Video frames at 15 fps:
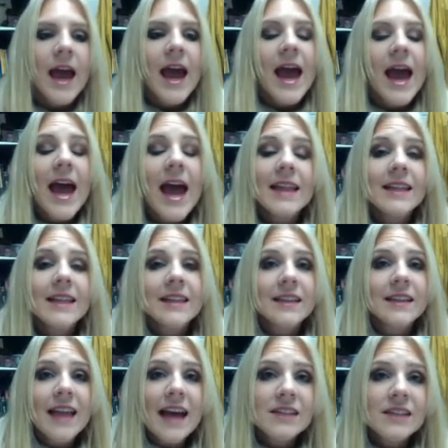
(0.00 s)
And then the
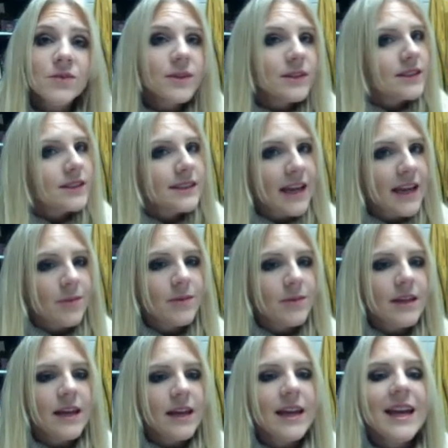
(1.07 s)
last one, the same
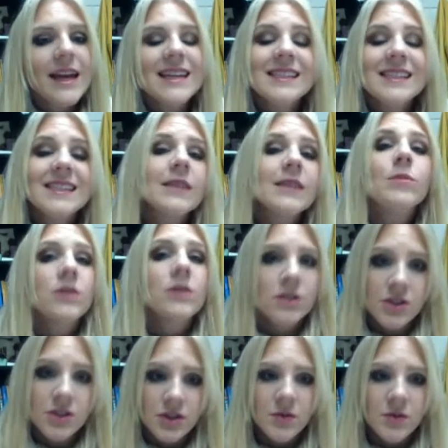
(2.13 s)
thing, similar
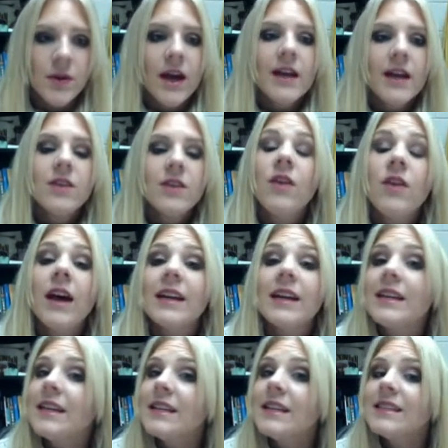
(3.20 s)
to. Nevada
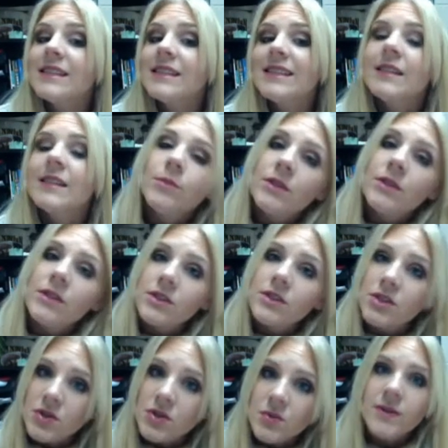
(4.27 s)
is similar
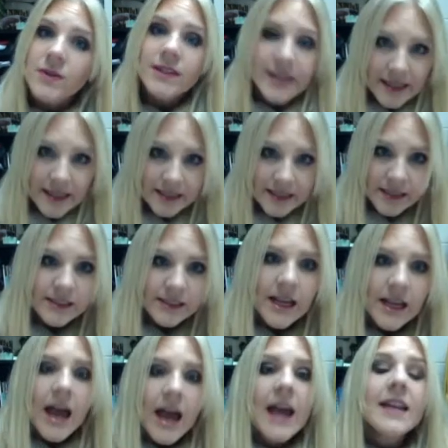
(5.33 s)
to Texas.
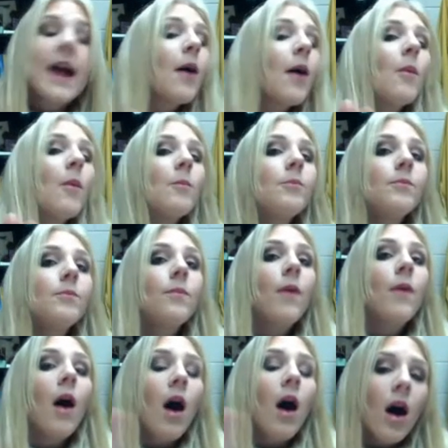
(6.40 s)
Now,
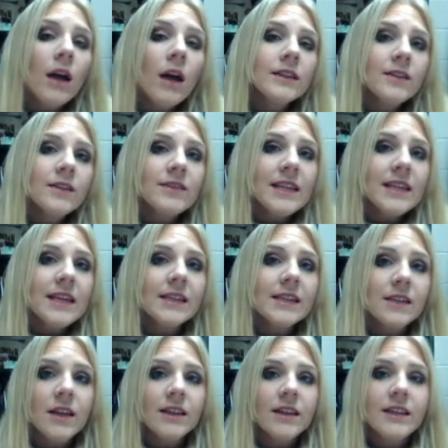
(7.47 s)
all of these
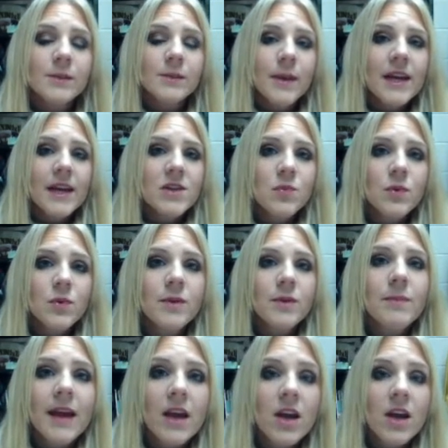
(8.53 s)
on this page would
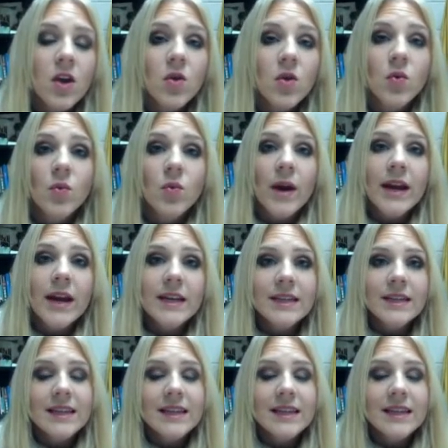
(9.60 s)
make great